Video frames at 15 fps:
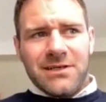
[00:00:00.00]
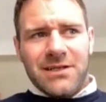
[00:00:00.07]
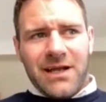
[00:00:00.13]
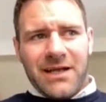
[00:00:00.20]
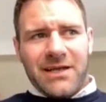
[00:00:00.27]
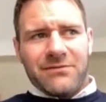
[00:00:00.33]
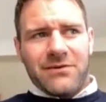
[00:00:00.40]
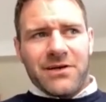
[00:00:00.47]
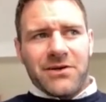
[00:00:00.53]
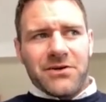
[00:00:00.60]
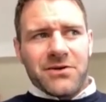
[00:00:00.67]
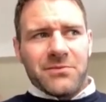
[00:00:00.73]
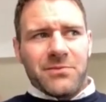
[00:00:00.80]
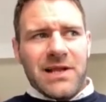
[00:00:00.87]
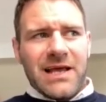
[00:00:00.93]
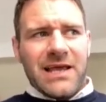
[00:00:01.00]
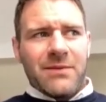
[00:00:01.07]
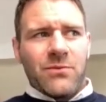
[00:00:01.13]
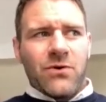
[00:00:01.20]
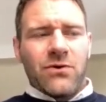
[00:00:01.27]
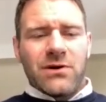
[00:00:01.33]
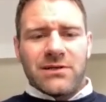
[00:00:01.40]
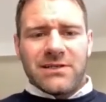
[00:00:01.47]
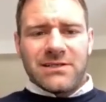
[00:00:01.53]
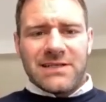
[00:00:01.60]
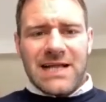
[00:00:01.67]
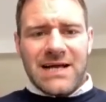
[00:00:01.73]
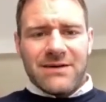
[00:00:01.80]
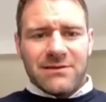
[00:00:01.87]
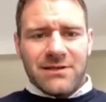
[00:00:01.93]
like, if I'm going to play more at this
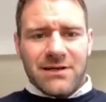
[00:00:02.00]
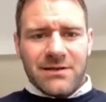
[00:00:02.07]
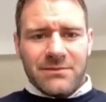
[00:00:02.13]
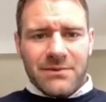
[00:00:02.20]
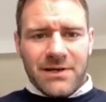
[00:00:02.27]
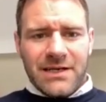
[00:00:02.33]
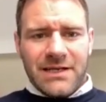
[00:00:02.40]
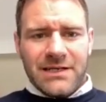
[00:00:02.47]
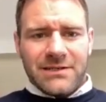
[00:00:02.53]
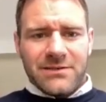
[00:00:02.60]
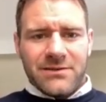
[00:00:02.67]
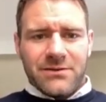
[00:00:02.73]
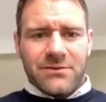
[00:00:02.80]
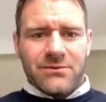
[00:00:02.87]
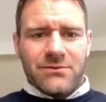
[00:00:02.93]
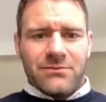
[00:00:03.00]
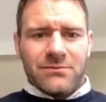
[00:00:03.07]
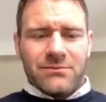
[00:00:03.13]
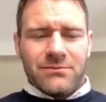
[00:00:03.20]
level, like I need to